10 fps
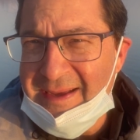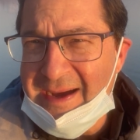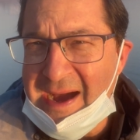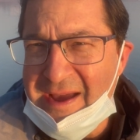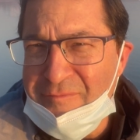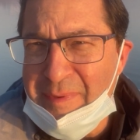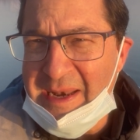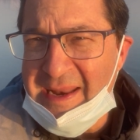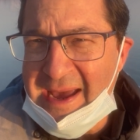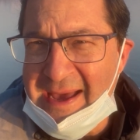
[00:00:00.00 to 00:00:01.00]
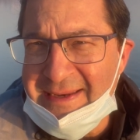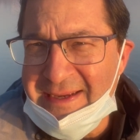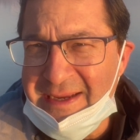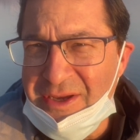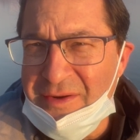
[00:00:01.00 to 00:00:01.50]
I've been at
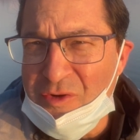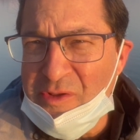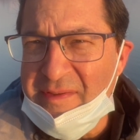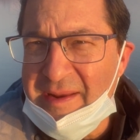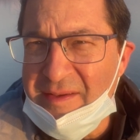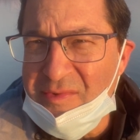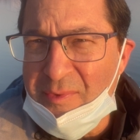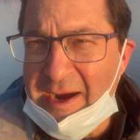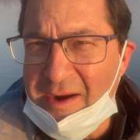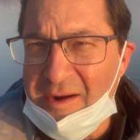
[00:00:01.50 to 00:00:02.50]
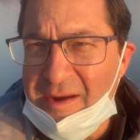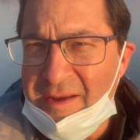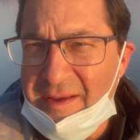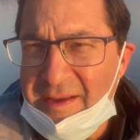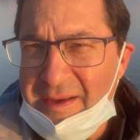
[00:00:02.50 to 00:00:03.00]
universities where,
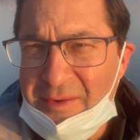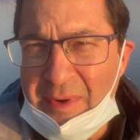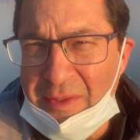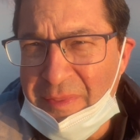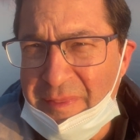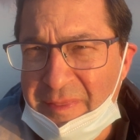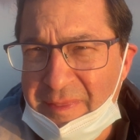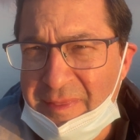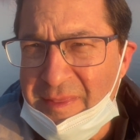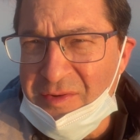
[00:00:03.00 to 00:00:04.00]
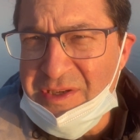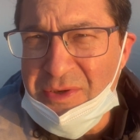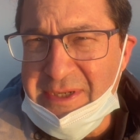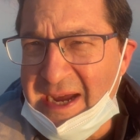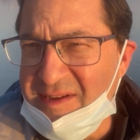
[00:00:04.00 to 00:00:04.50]
well, there's no
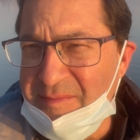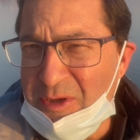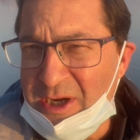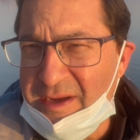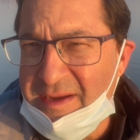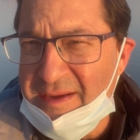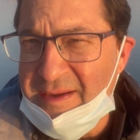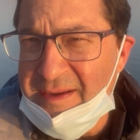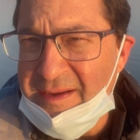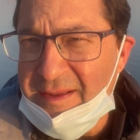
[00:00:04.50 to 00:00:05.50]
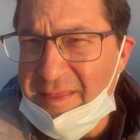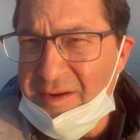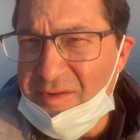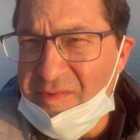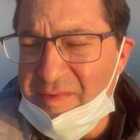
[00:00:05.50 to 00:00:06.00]
textbook.
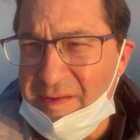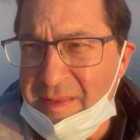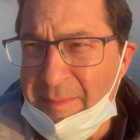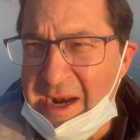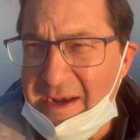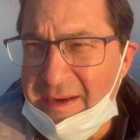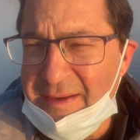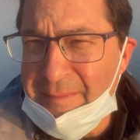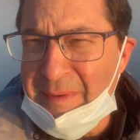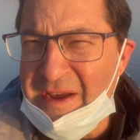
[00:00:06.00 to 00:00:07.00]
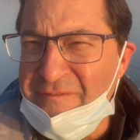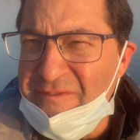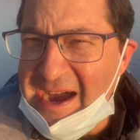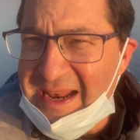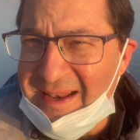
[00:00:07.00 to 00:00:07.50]
There might be a
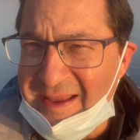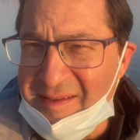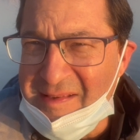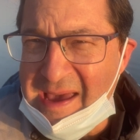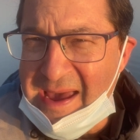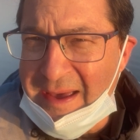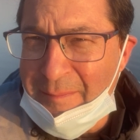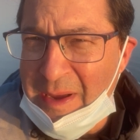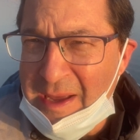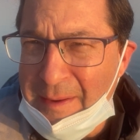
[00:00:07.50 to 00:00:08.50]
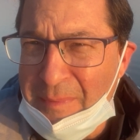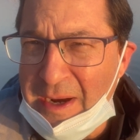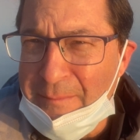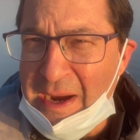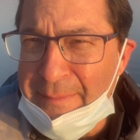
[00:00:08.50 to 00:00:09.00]
final exam, but
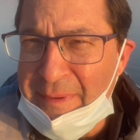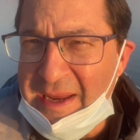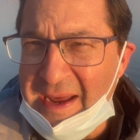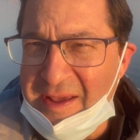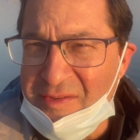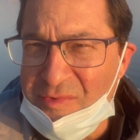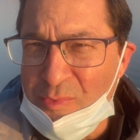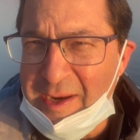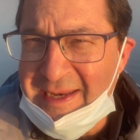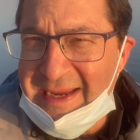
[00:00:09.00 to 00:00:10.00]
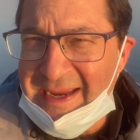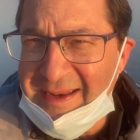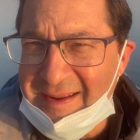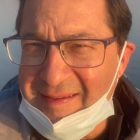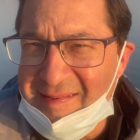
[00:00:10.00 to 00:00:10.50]
it might be as
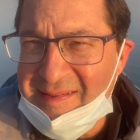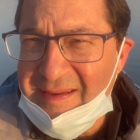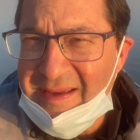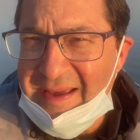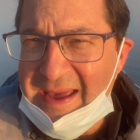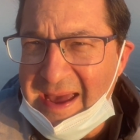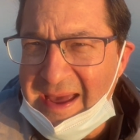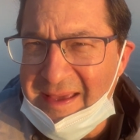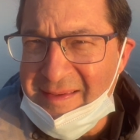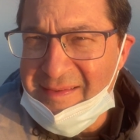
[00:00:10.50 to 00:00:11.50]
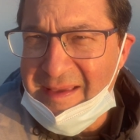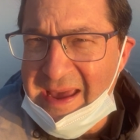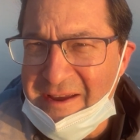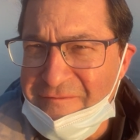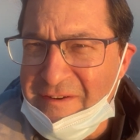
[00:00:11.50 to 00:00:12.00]
ridiculous as
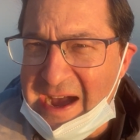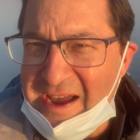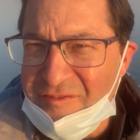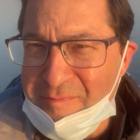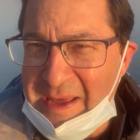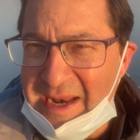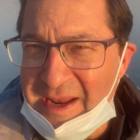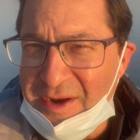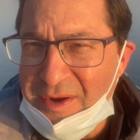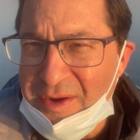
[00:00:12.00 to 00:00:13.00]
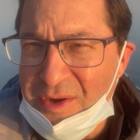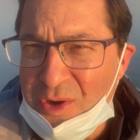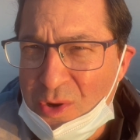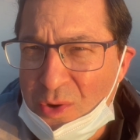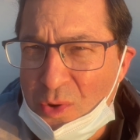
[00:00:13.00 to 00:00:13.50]
a 5-minute
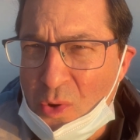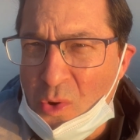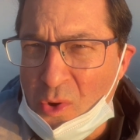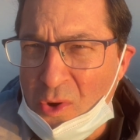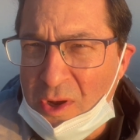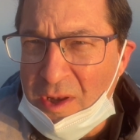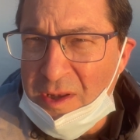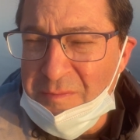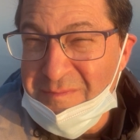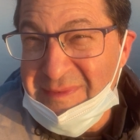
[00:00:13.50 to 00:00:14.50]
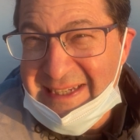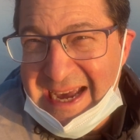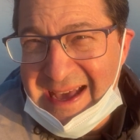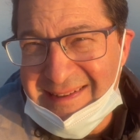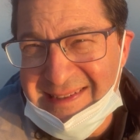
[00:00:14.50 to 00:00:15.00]
oral
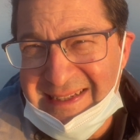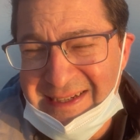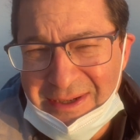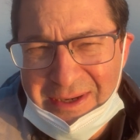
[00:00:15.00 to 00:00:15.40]
test,